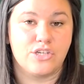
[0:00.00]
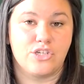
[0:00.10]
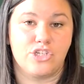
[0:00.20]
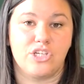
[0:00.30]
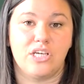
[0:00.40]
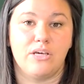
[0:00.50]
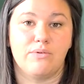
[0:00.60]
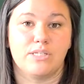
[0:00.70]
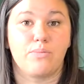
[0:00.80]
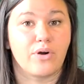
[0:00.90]
She
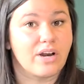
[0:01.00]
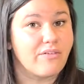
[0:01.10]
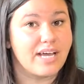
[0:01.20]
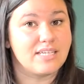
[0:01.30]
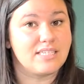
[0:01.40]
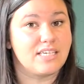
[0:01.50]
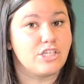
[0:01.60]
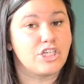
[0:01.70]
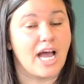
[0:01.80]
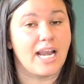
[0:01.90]
was born and raised in
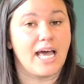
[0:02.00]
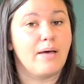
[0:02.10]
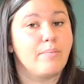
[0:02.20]
China,